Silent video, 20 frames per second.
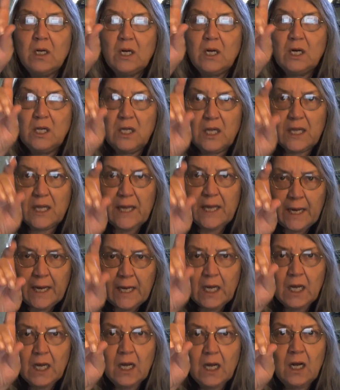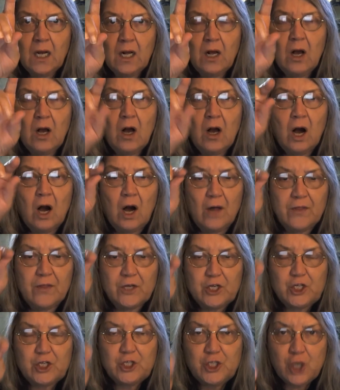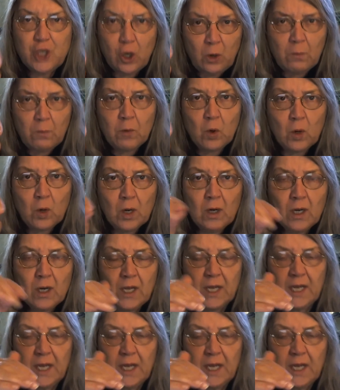Click on the show more.